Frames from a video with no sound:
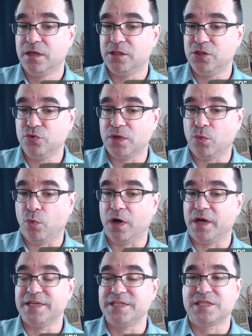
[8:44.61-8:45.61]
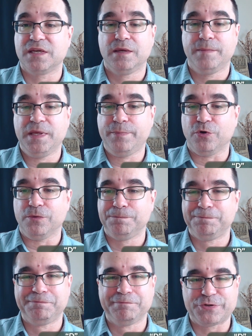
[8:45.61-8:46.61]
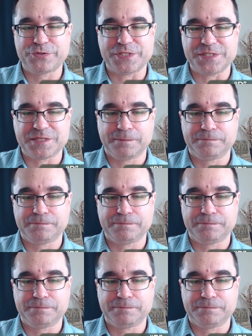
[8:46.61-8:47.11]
unit-wise, people, persons.